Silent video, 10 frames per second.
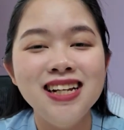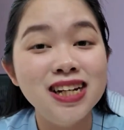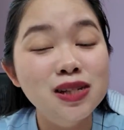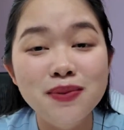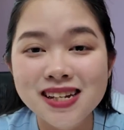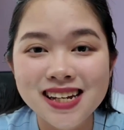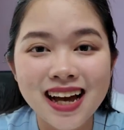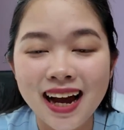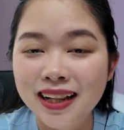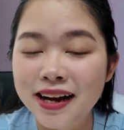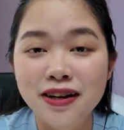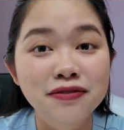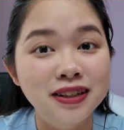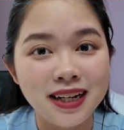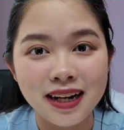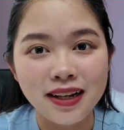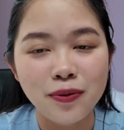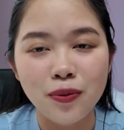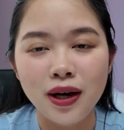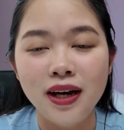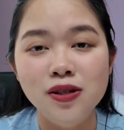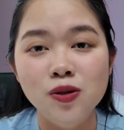Just basic eyeliner for daily wear.